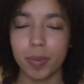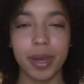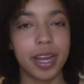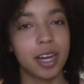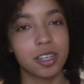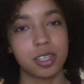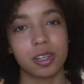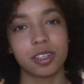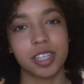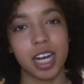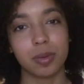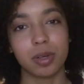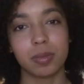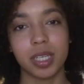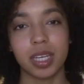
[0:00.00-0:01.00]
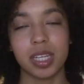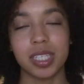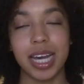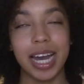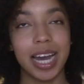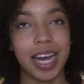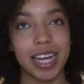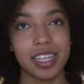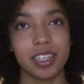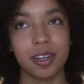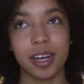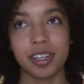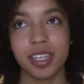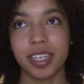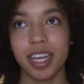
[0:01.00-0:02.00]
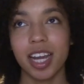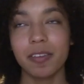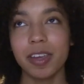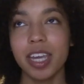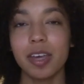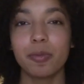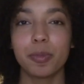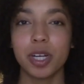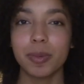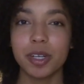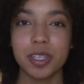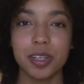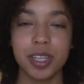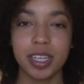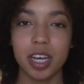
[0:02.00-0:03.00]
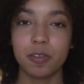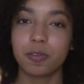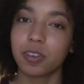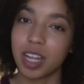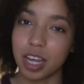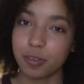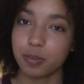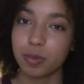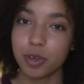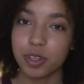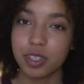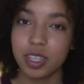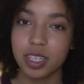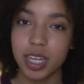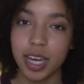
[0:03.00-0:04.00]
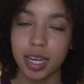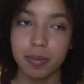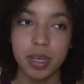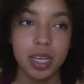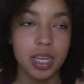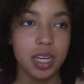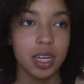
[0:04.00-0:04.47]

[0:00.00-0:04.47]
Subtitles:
But my hair still looked terrible because I didn't know how to take care of it. It pretty much looked like a fluff most of the time.